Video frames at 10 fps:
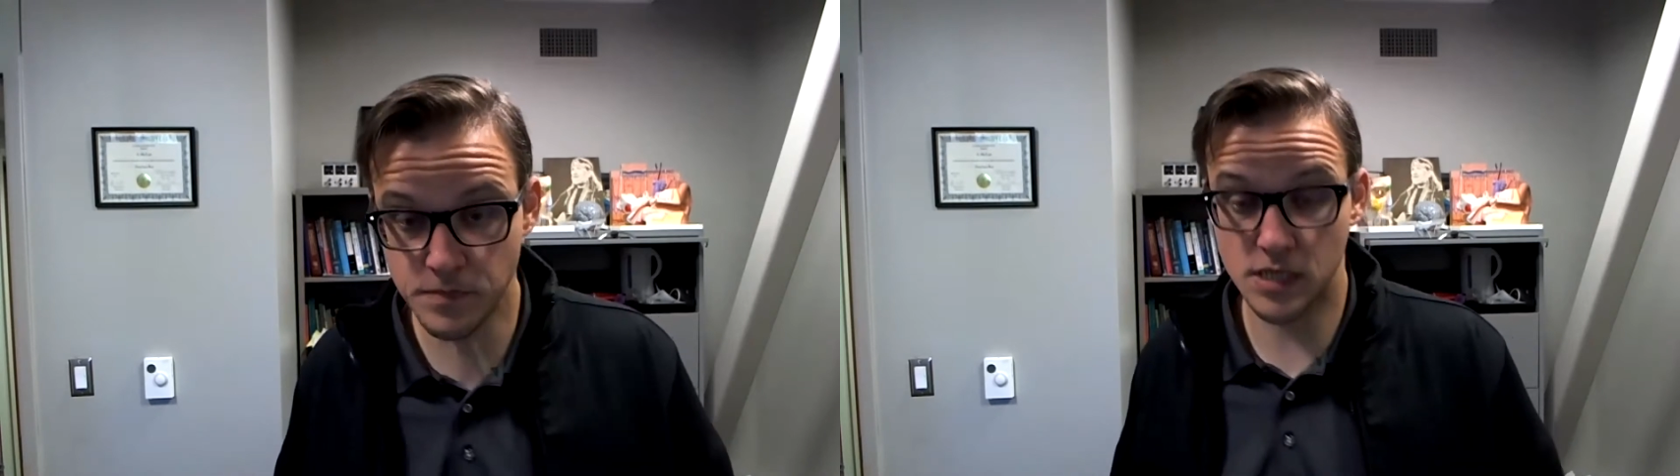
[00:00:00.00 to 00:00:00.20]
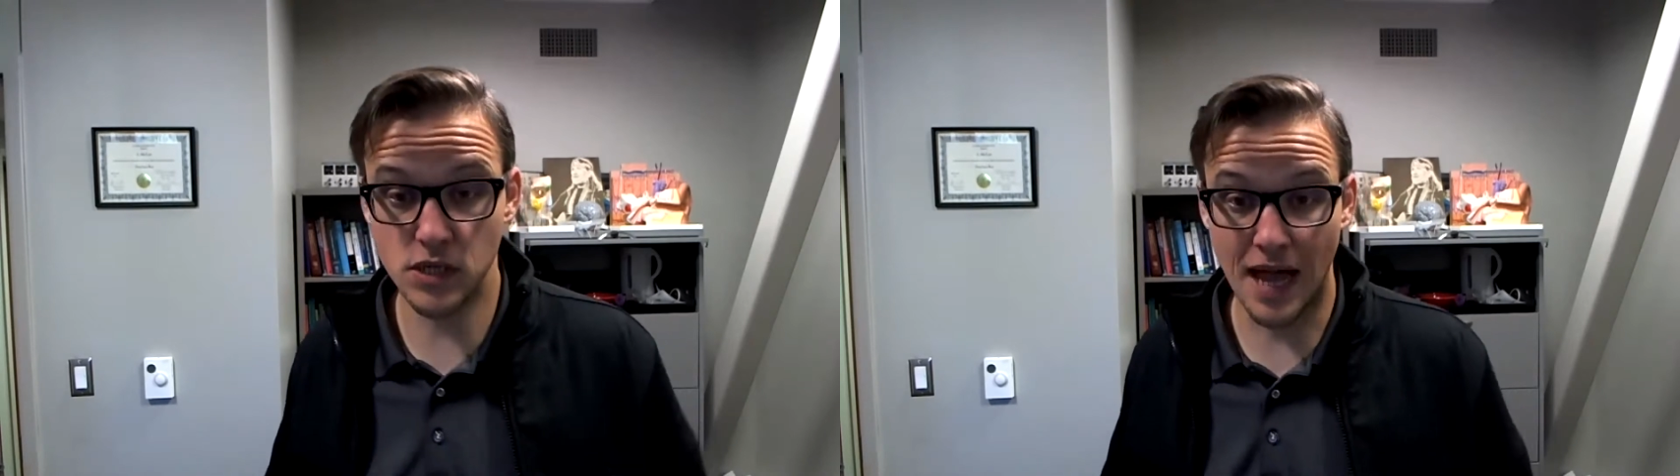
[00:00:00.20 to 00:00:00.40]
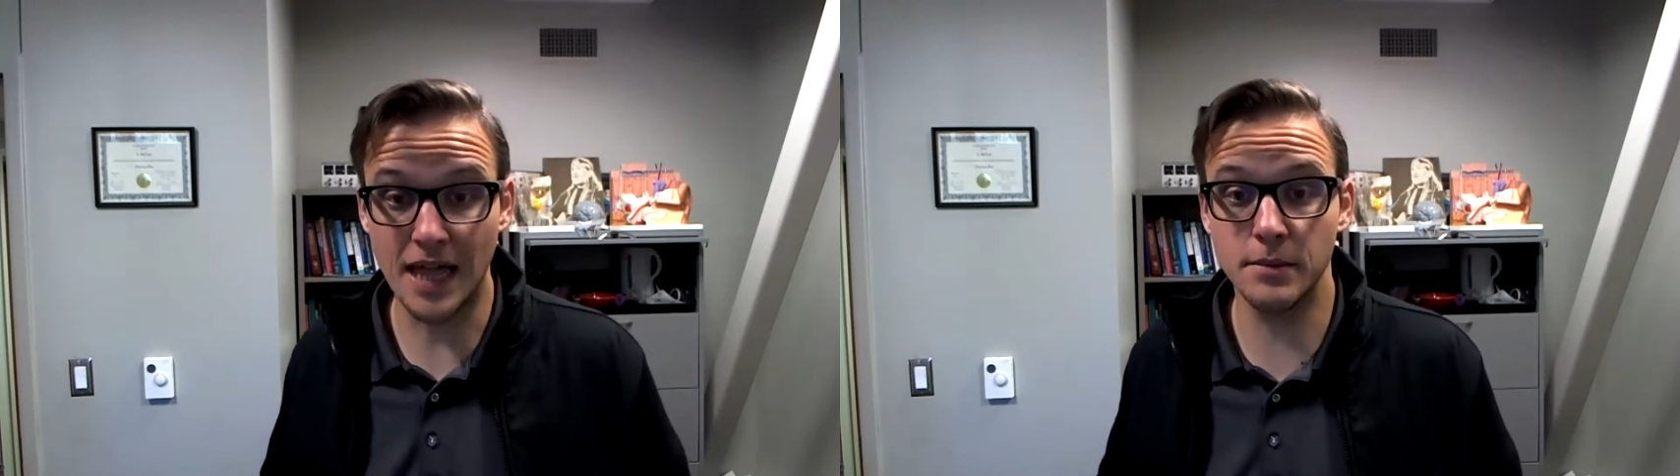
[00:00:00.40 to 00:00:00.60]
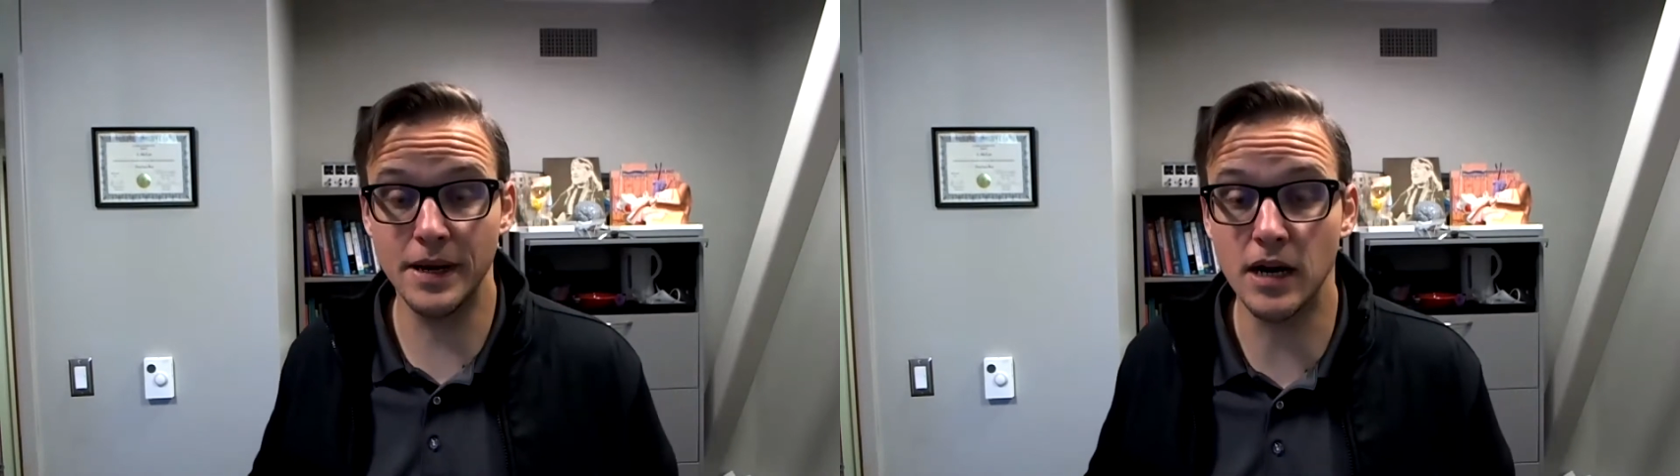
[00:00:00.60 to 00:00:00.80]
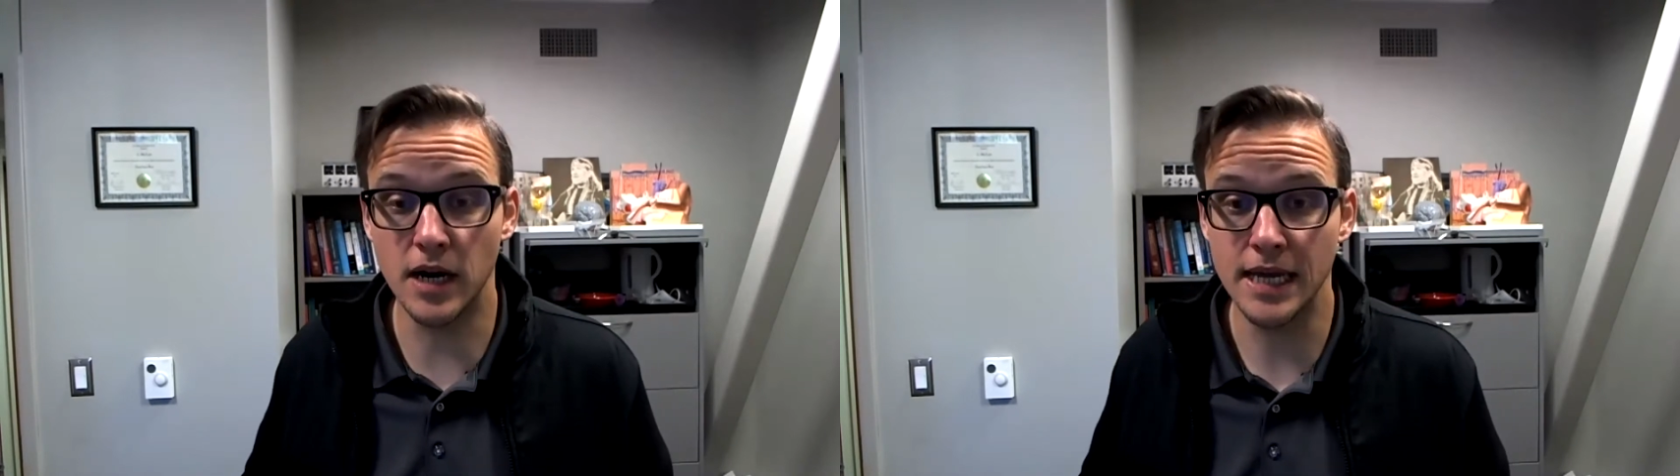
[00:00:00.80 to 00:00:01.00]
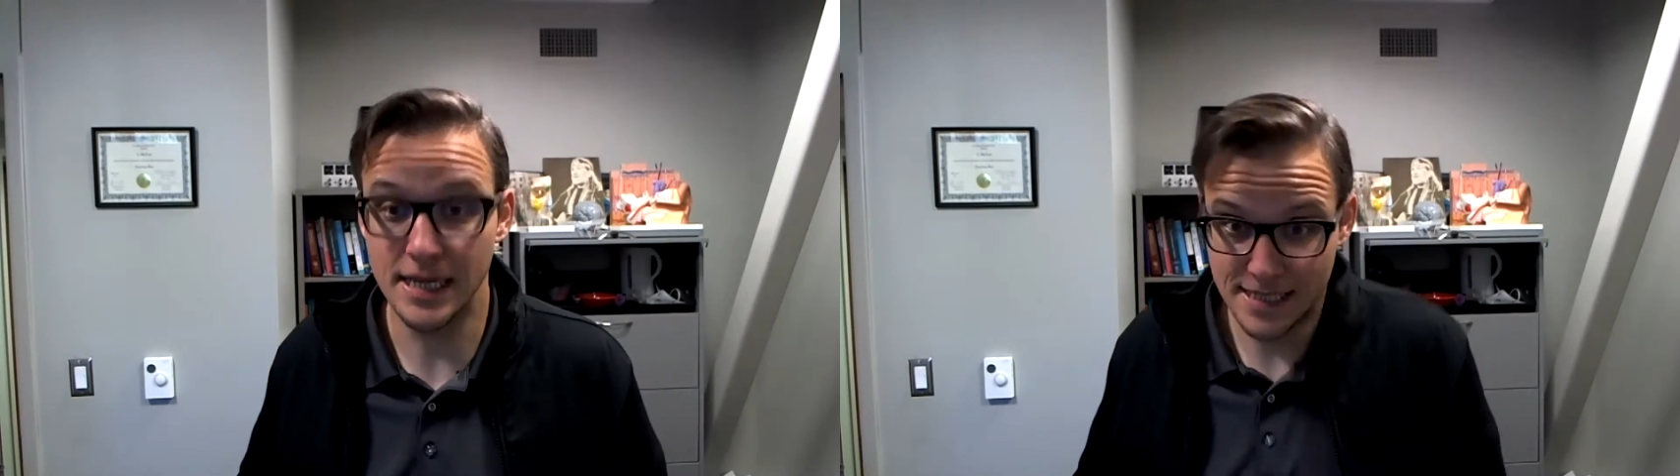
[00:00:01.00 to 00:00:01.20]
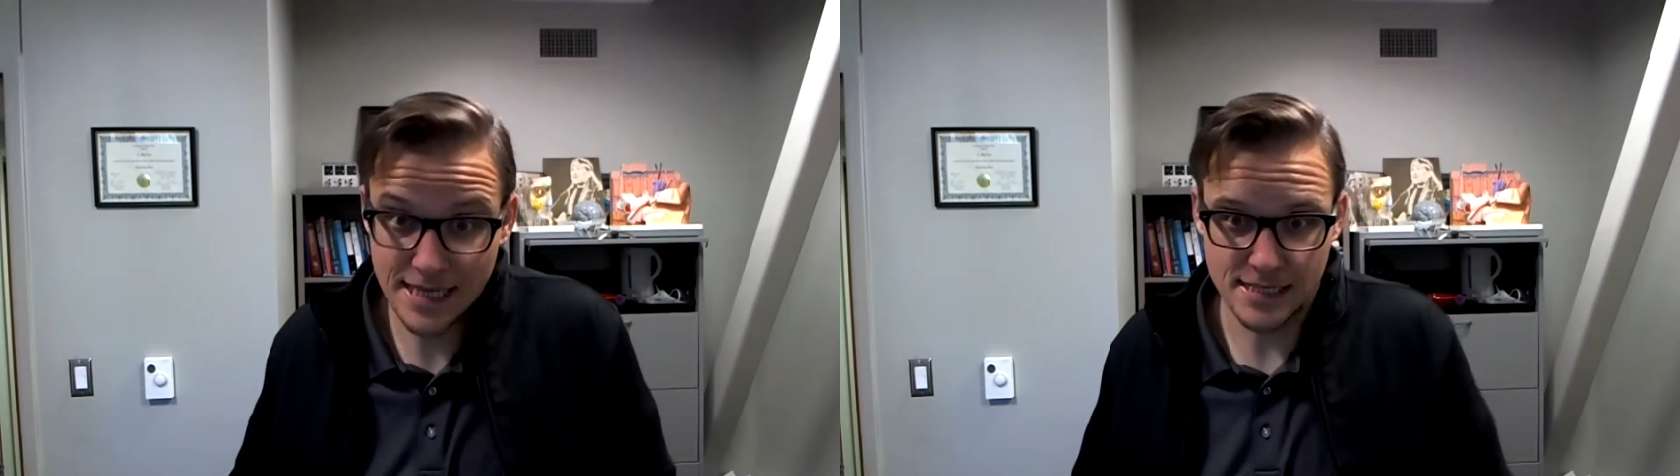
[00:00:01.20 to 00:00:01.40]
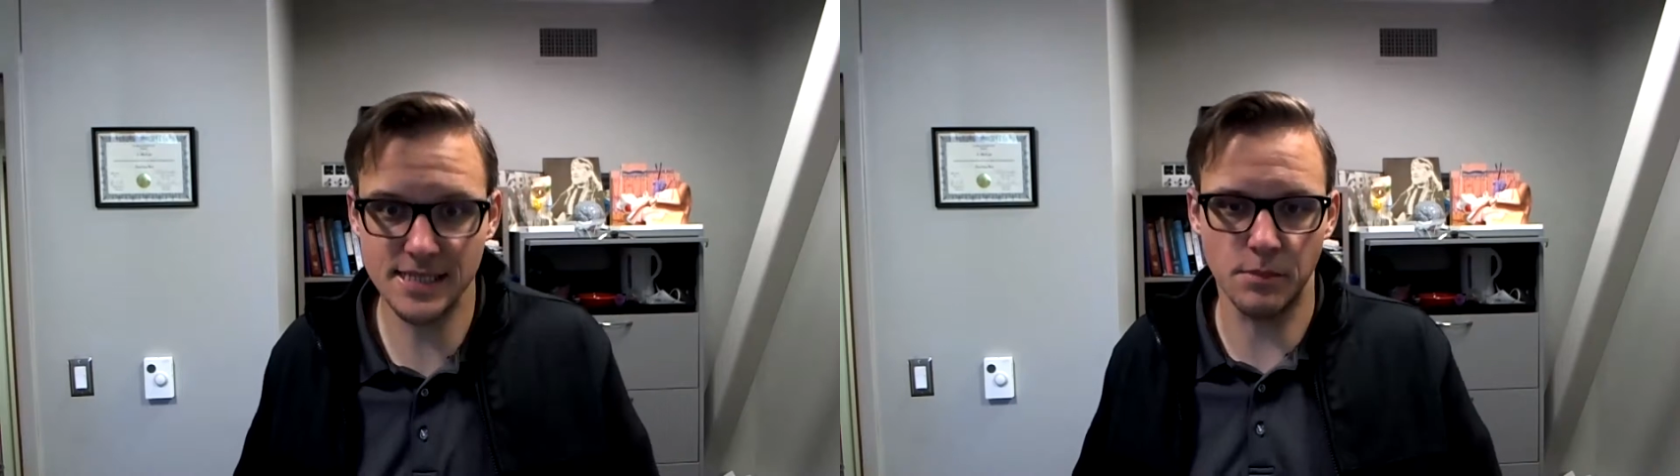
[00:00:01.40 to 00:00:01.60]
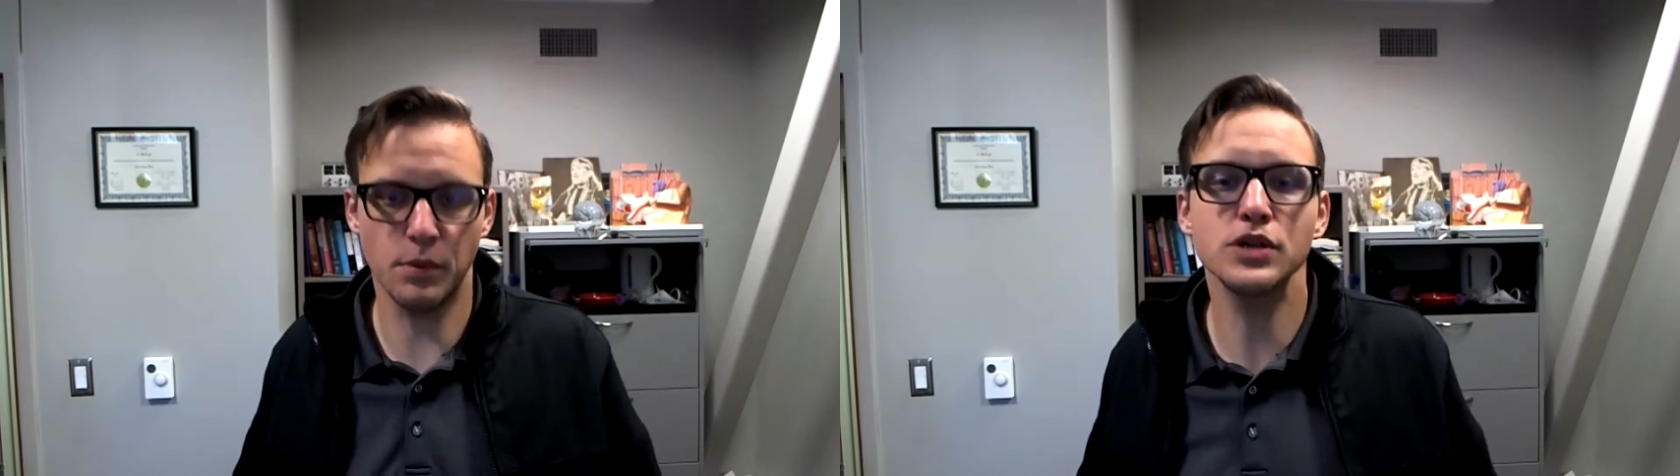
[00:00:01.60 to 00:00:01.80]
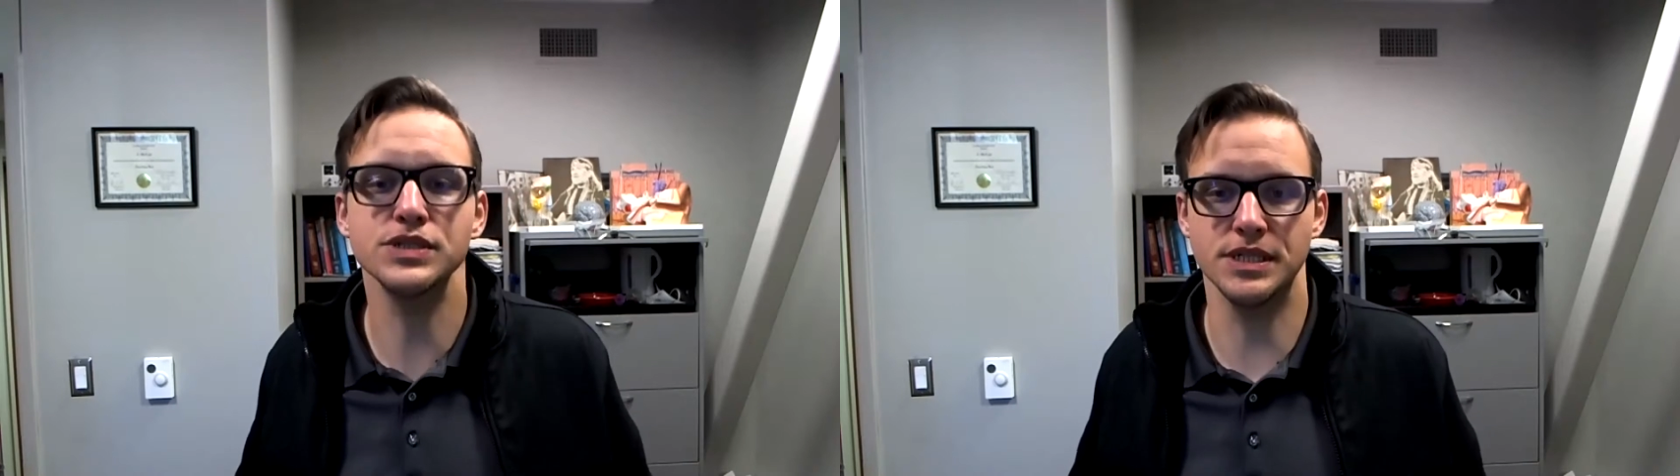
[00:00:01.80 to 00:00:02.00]
So Halle Berry, yes, is a
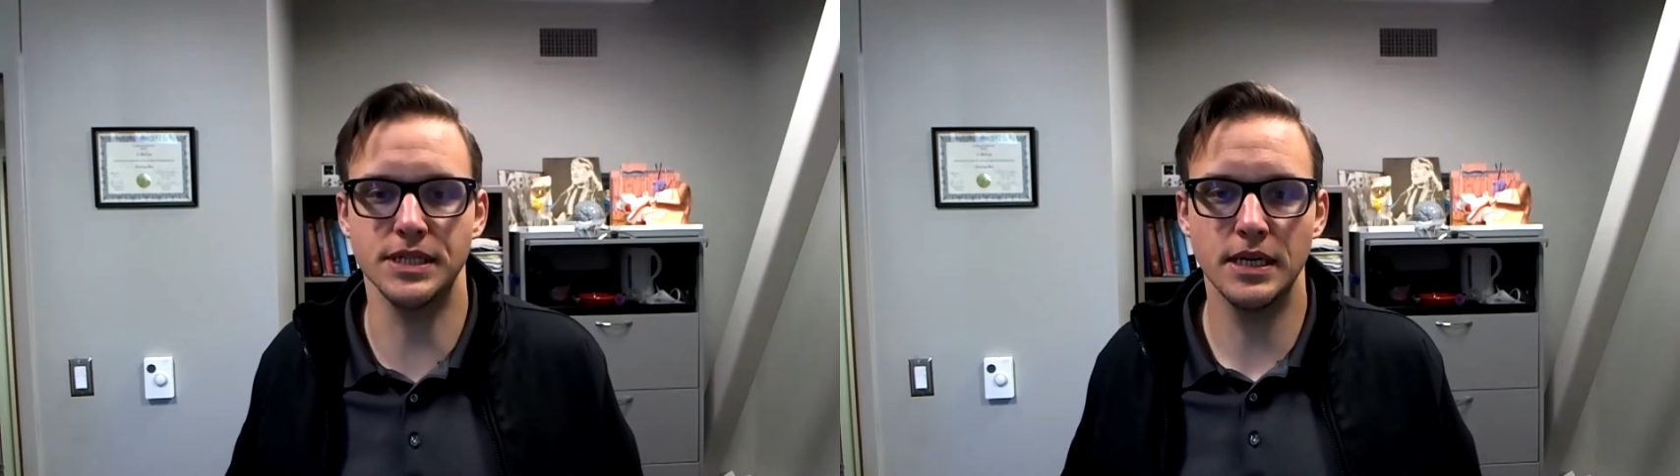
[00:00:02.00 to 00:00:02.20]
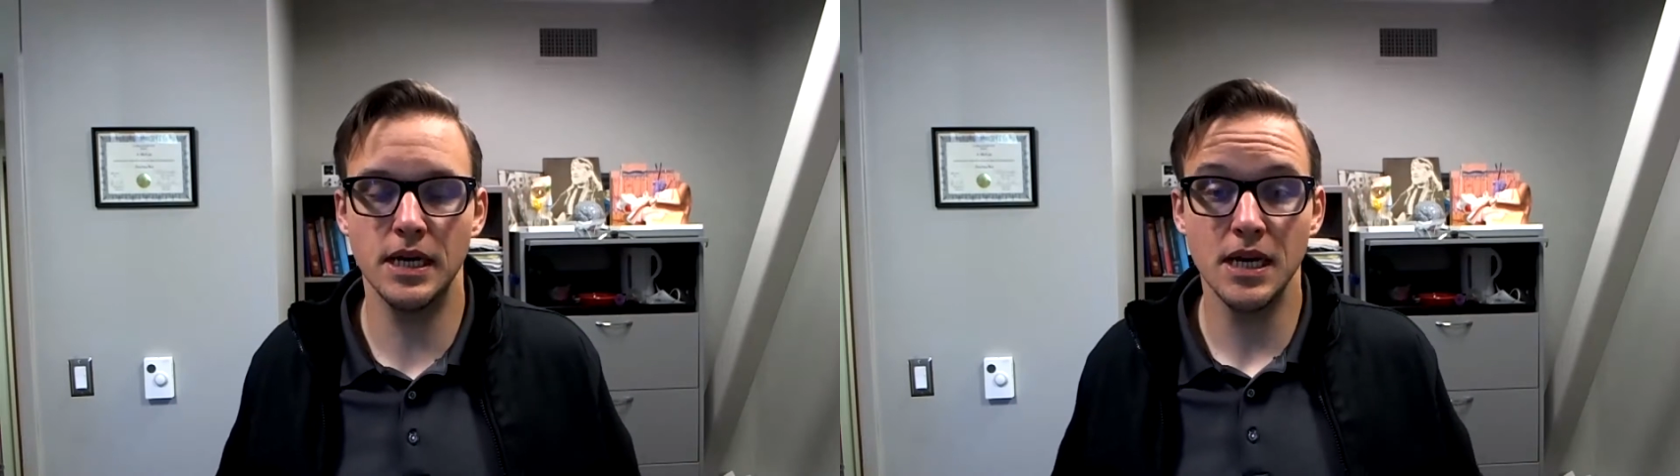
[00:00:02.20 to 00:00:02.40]
person,